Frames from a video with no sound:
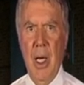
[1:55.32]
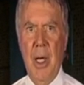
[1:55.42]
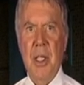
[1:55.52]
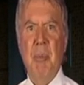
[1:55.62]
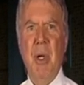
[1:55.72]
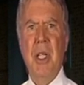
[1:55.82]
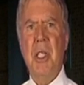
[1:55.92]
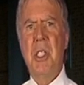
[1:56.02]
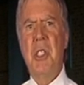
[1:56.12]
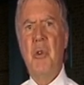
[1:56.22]
It has been
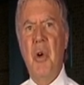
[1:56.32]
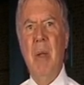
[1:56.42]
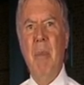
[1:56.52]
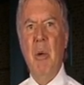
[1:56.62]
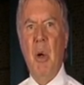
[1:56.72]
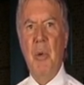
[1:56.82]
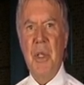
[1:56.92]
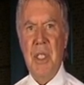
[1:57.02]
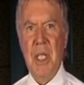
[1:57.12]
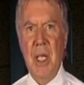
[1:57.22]
extremely well
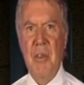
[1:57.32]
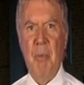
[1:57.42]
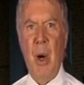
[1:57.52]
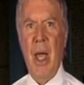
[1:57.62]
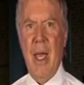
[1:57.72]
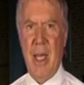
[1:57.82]
received by our